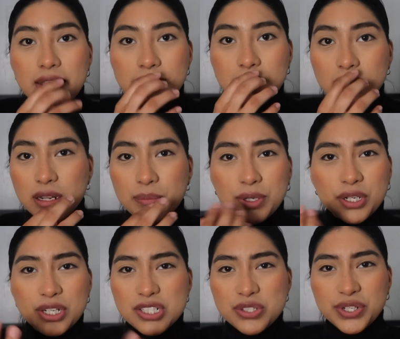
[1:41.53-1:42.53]
having a lot of
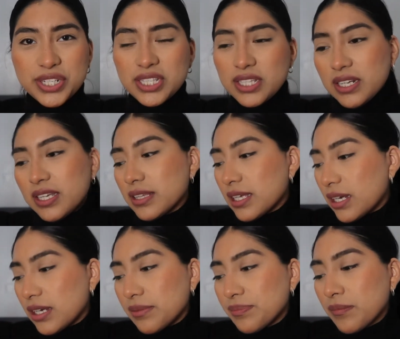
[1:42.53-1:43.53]
boogers or anything like
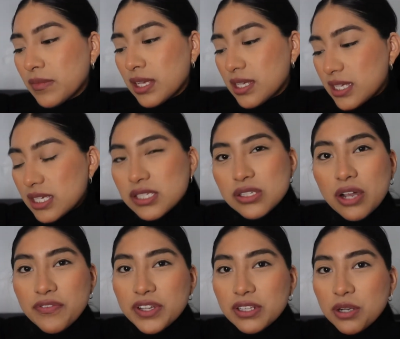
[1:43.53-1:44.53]
that. He is
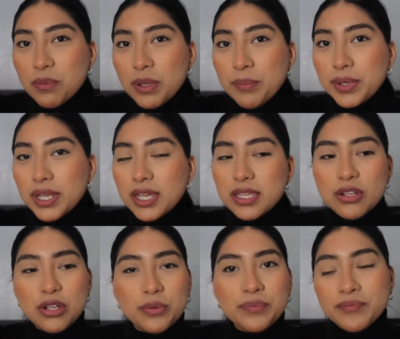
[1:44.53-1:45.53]
coughing a little bit, but you
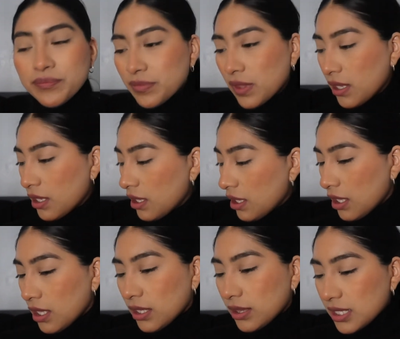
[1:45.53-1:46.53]
know,
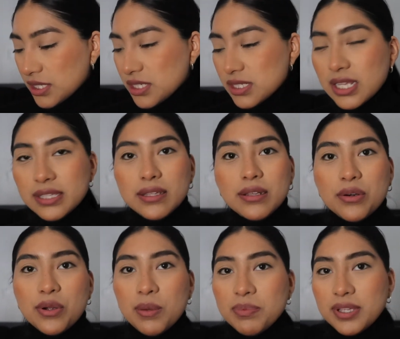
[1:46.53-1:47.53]
that's just like the
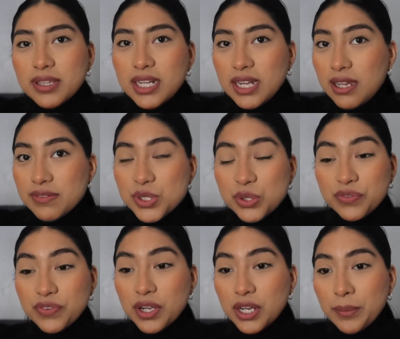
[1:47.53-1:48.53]
little update that I have so
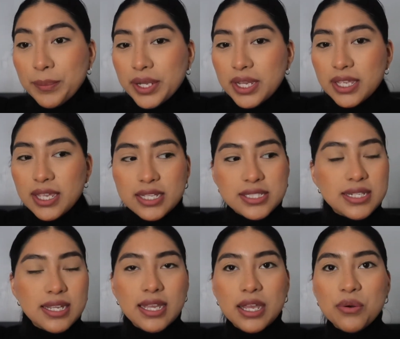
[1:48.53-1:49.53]
far. But yeah,
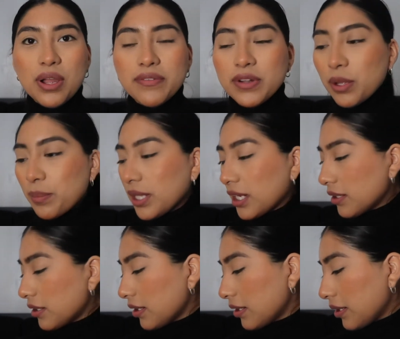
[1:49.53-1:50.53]
today I don't have a lot
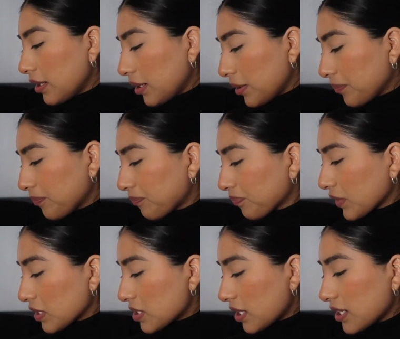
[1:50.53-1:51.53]
planned.
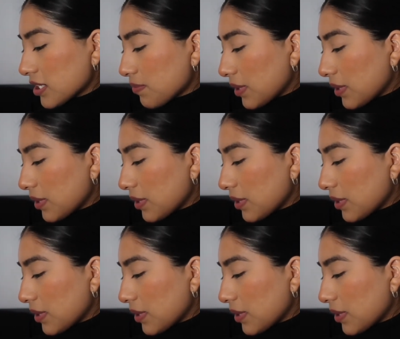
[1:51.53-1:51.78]
Today